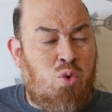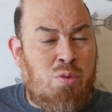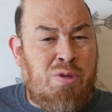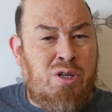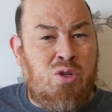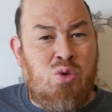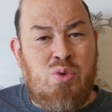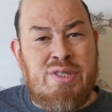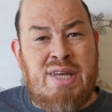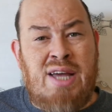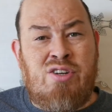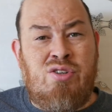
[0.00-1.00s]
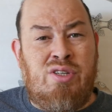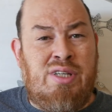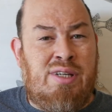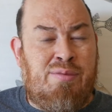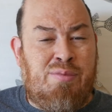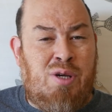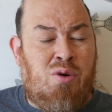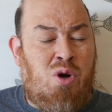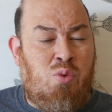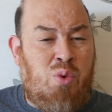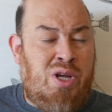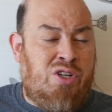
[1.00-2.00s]
woman who was actually a, a,
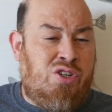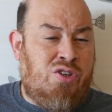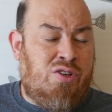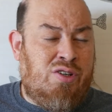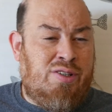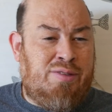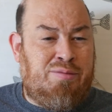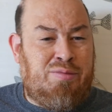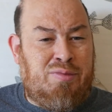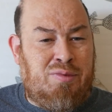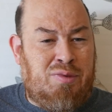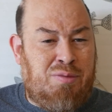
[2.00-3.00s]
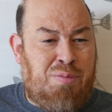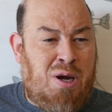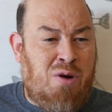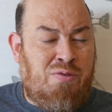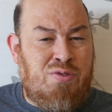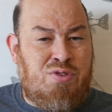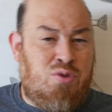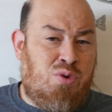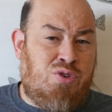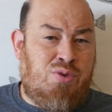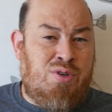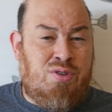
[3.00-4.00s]
a witch or a powerful
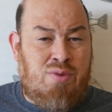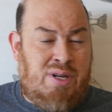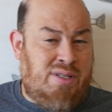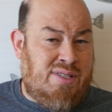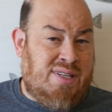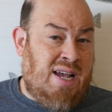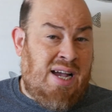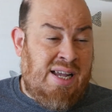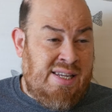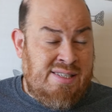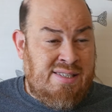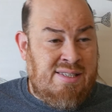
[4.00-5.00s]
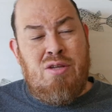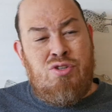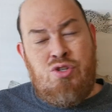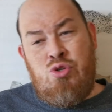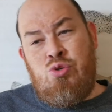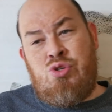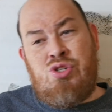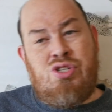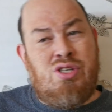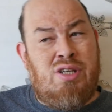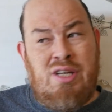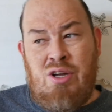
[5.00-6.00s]
sorceress, right? Disguised.
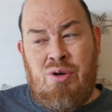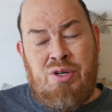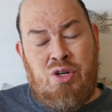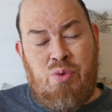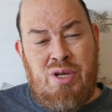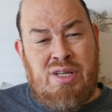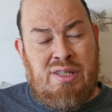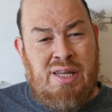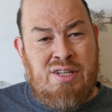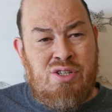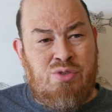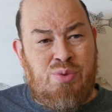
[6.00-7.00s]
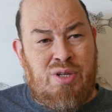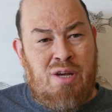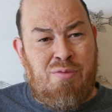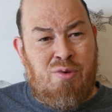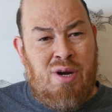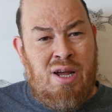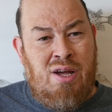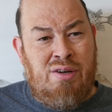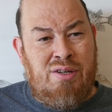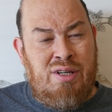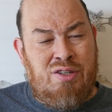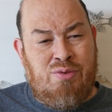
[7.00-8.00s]
Zeus, you know, in Greek legends would come
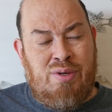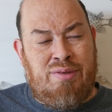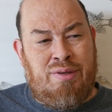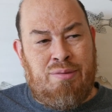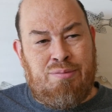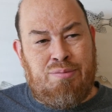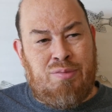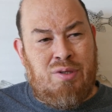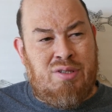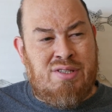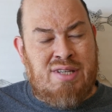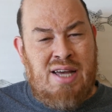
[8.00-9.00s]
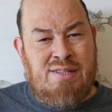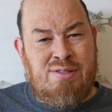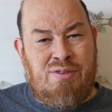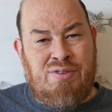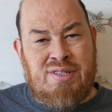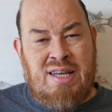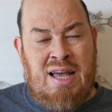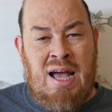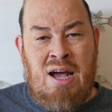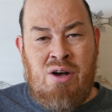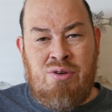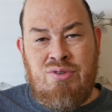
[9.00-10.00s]
around, uh, you know, disguise himself as
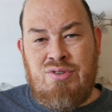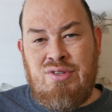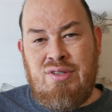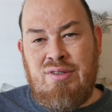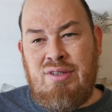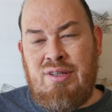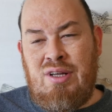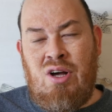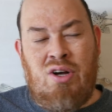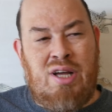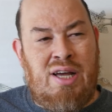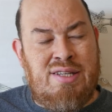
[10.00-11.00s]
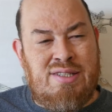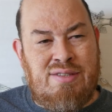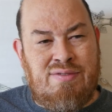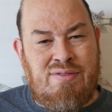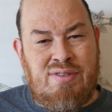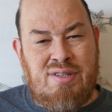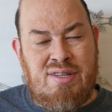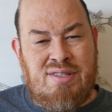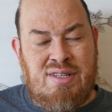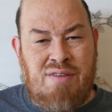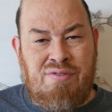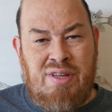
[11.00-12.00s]
cows and all kinds of
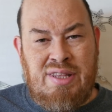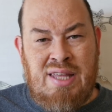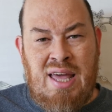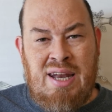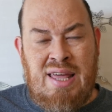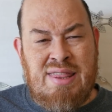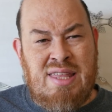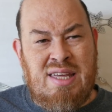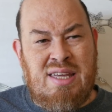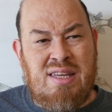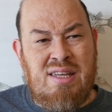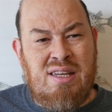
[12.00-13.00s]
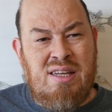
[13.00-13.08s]
stuff like that. I think,